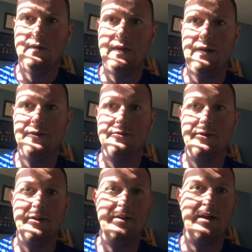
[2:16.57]
Now let's
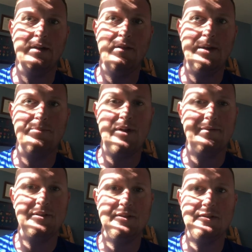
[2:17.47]
look at an online
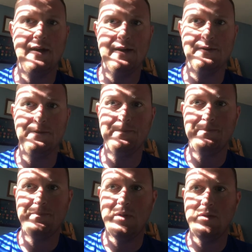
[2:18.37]
privacy scandal.
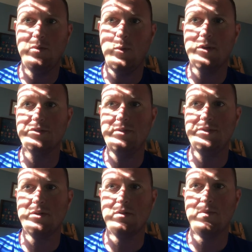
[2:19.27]
The Wall Street
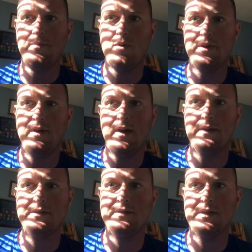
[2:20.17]
Journal reported
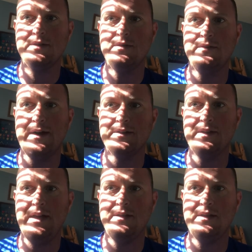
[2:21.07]
August 6,
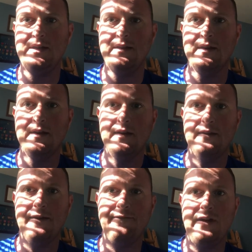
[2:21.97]
2018,
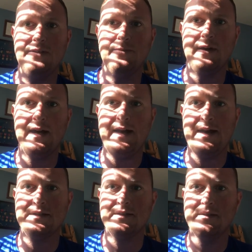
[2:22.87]
that Facebook had
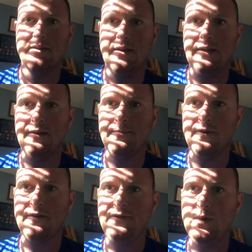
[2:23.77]
asked a
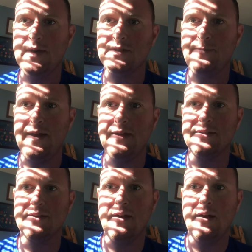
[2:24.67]
number of U.S.
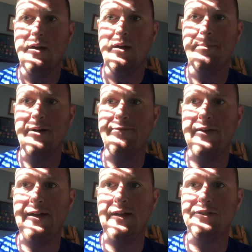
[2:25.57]
banks about
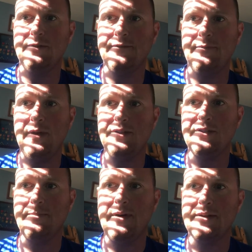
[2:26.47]
financial
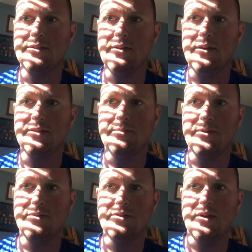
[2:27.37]
information about its
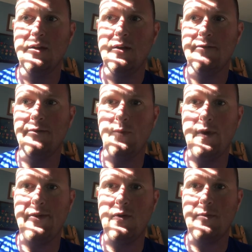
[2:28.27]
customers, from
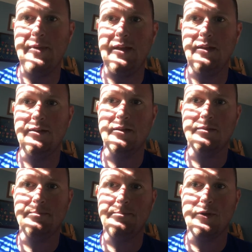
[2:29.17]
where they were making
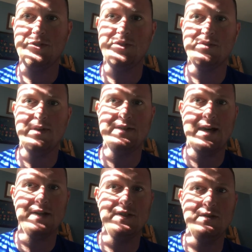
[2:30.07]
their purchase
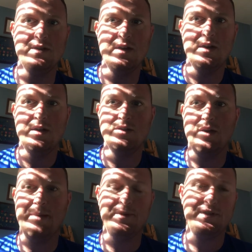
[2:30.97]
transactions
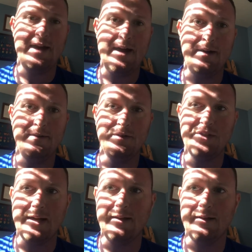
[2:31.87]
to how much they had in their
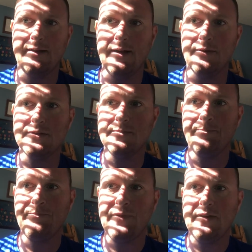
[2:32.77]
checking accounts.
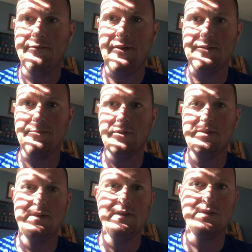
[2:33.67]
Facebook
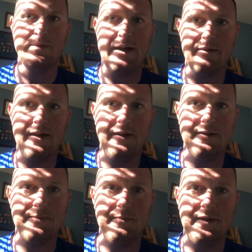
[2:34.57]
did this without getting
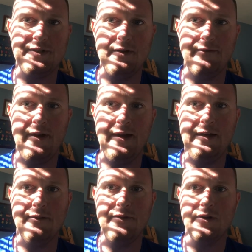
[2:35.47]
the permission of
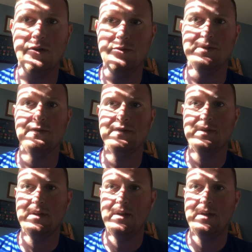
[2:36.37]
any of their users.